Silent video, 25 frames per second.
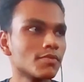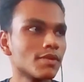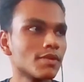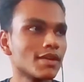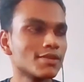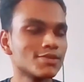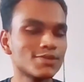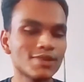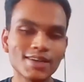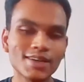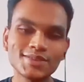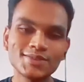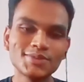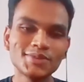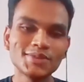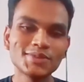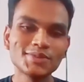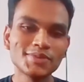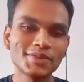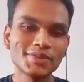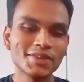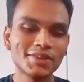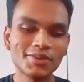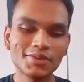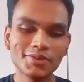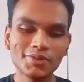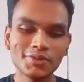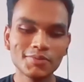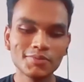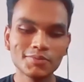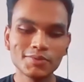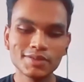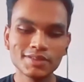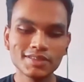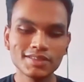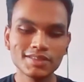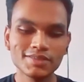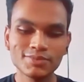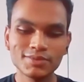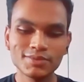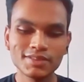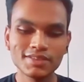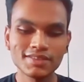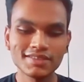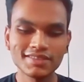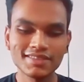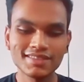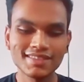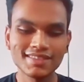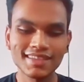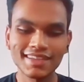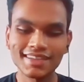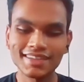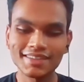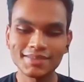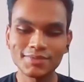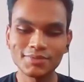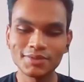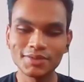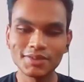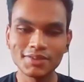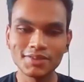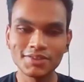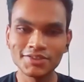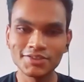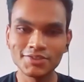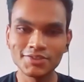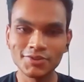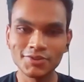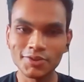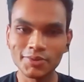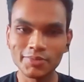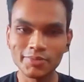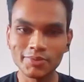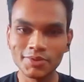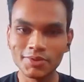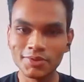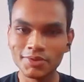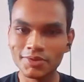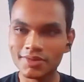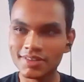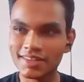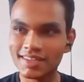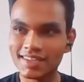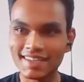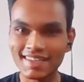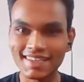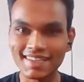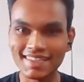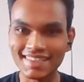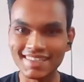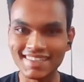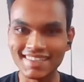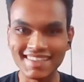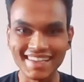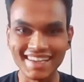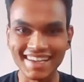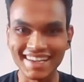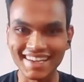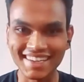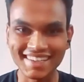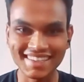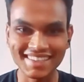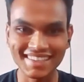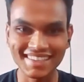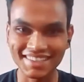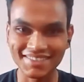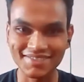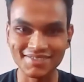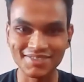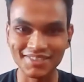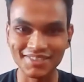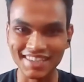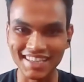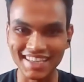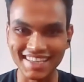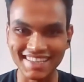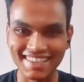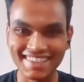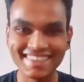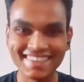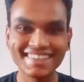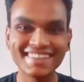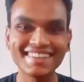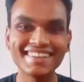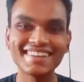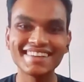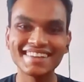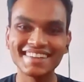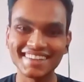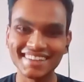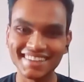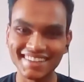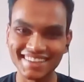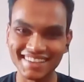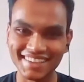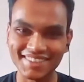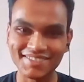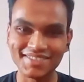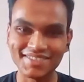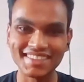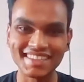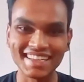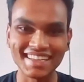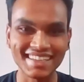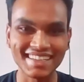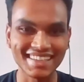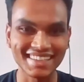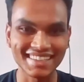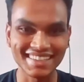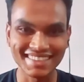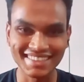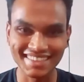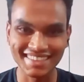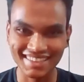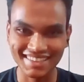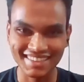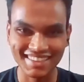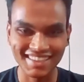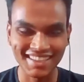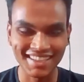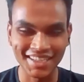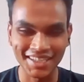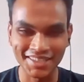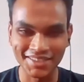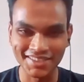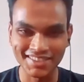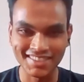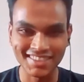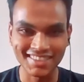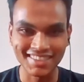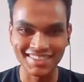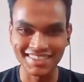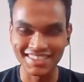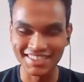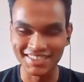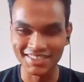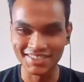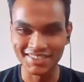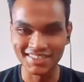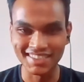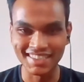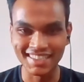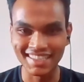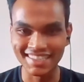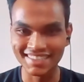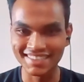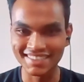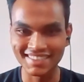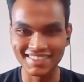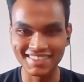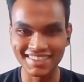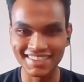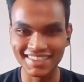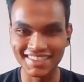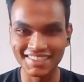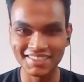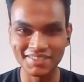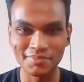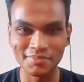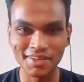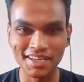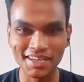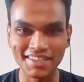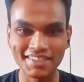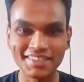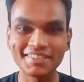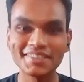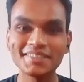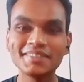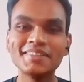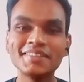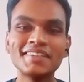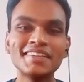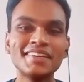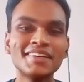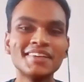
As soon as we got home, we just decided that we're going to drop the whole cleaning act, like forget it. Like for 10 days, like the house turned into a desert, it doesn't matter.